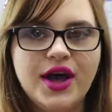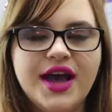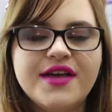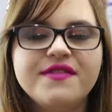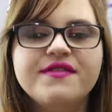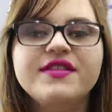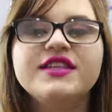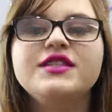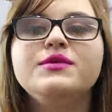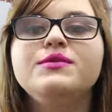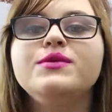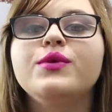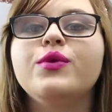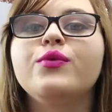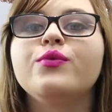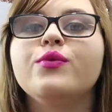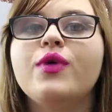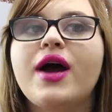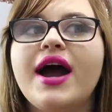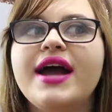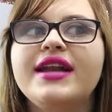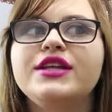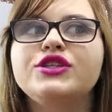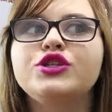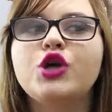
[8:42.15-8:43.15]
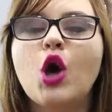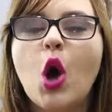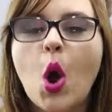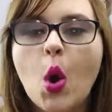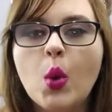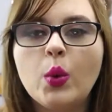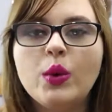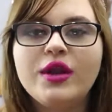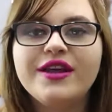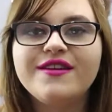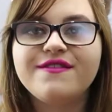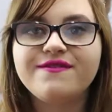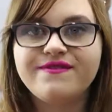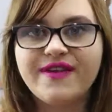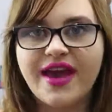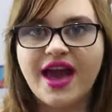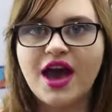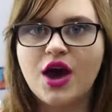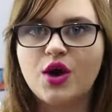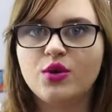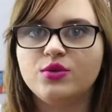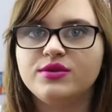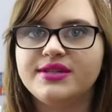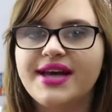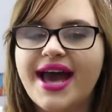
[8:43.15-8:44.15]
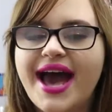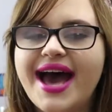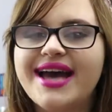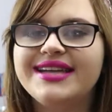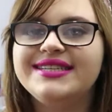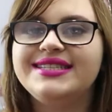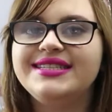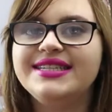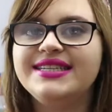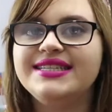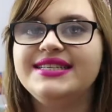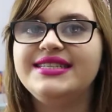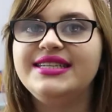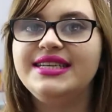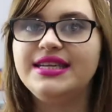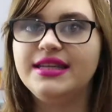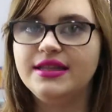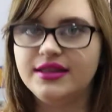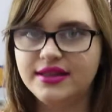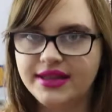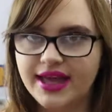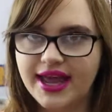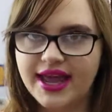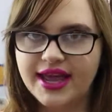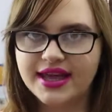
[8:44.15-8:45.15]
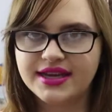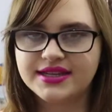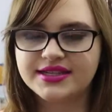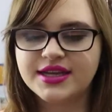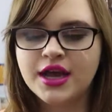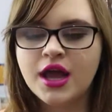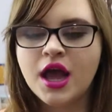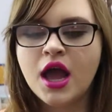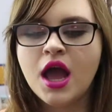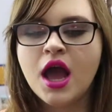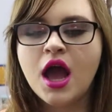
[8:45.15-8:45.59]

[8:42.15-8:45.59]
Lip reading: and this ride is only found at Disneyland.